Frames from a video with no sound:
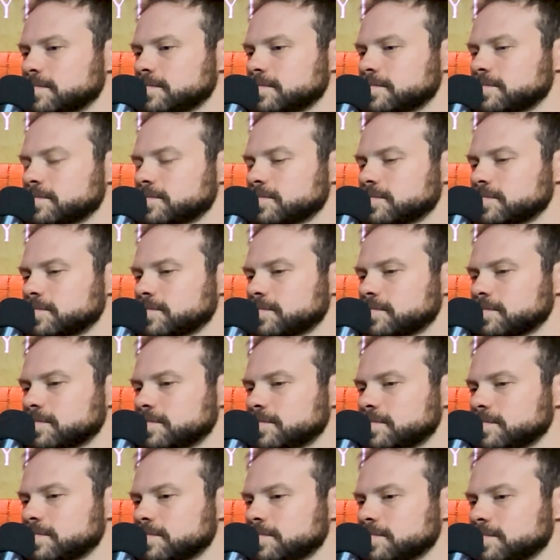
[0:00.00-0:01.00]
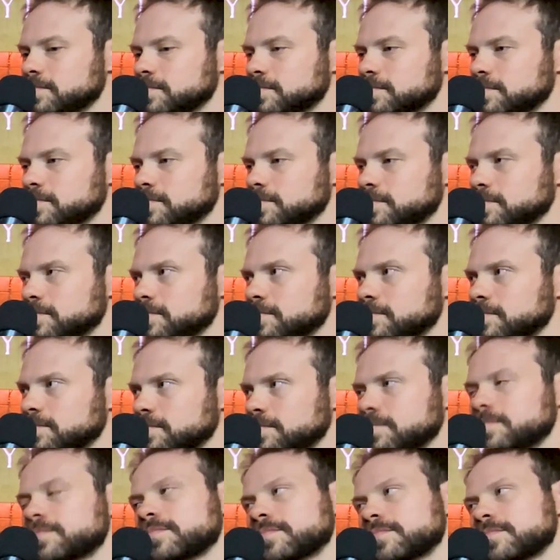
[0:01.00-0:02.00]

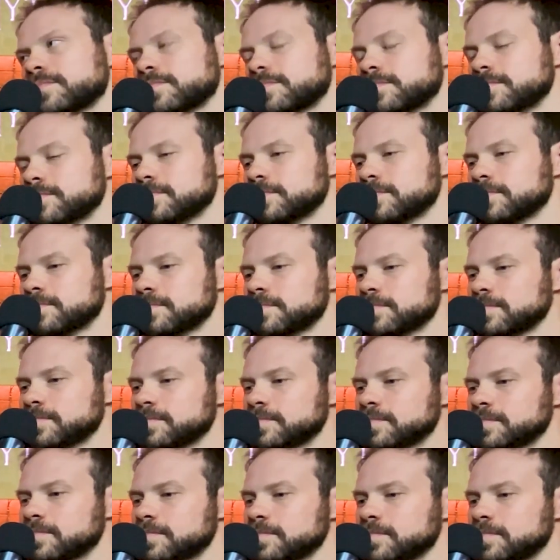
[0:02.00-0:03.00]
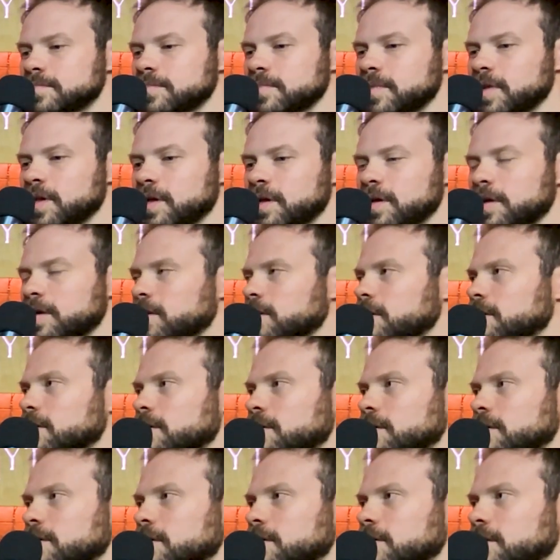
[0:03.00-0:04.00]

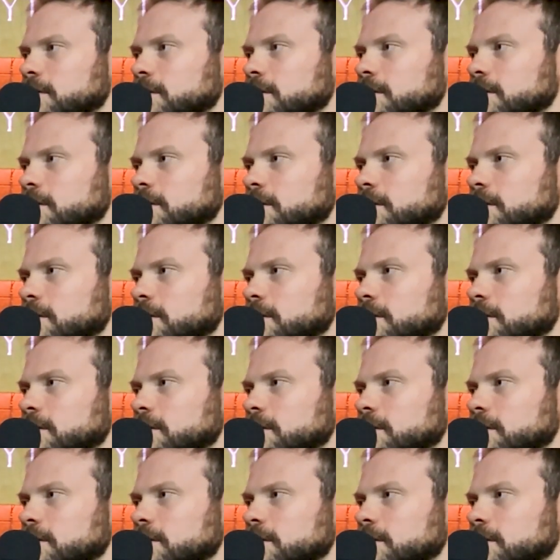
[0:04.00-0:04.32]
[no speech]